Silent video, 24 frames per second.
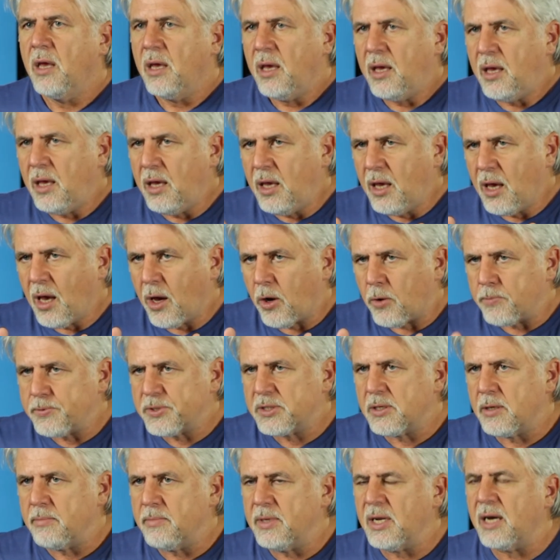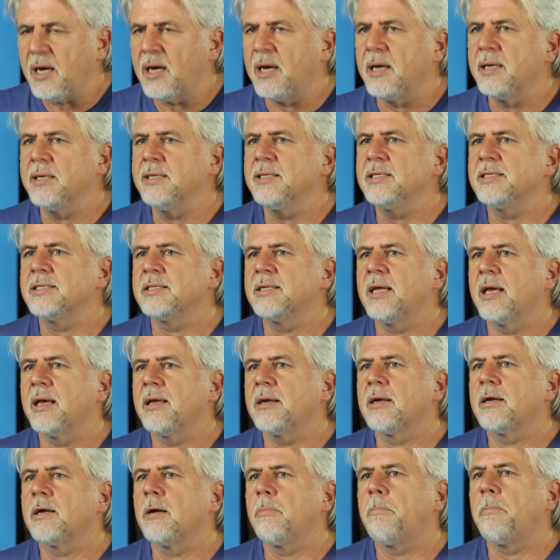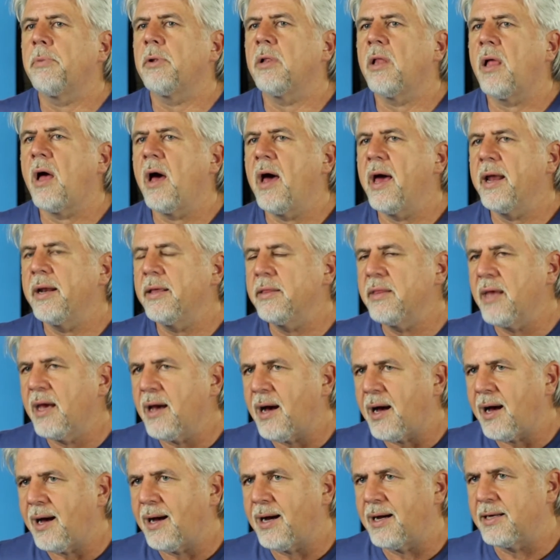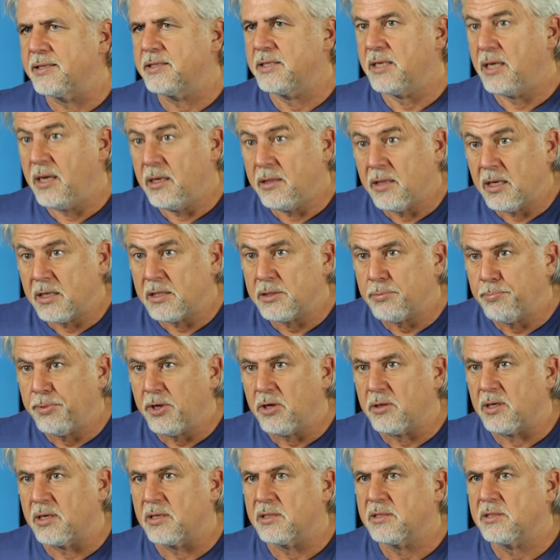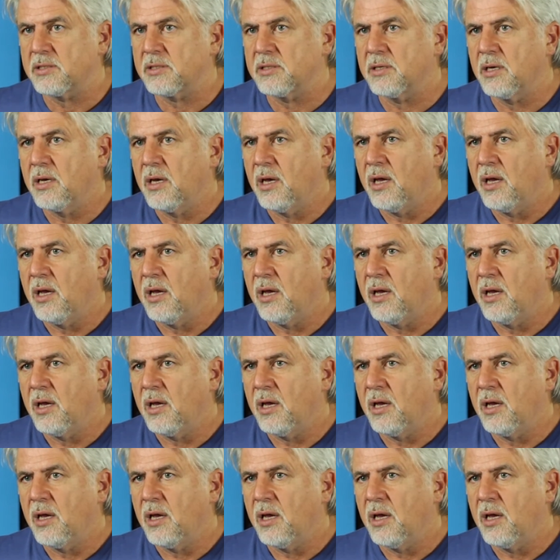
He helps them to understand and apply it in their hearts, in their spirits.